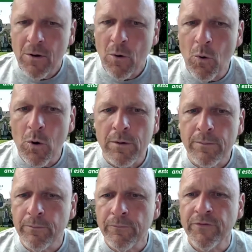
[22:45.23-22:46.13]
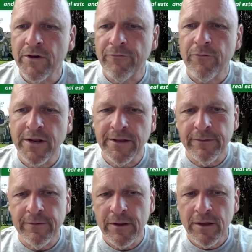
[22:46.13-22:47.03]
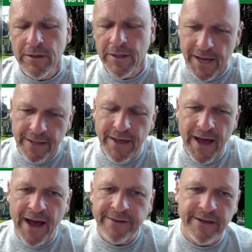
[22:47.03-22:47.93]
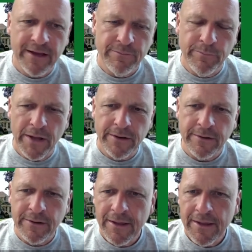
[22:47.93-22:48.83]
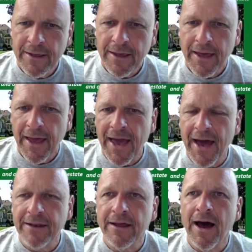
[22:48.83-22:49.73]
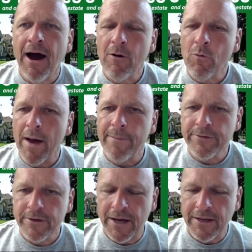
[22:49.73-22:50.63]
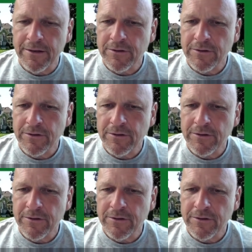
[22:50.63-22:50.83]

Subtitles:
or feel free to click on the iTex button at our website.